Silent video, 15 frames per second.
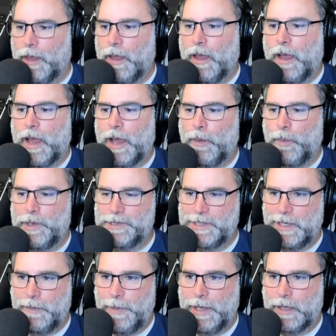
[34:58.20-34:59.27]
I was
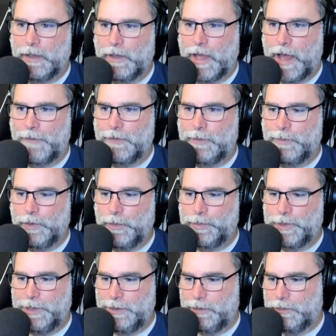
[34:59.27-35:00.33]
gonna make a lava blueprint.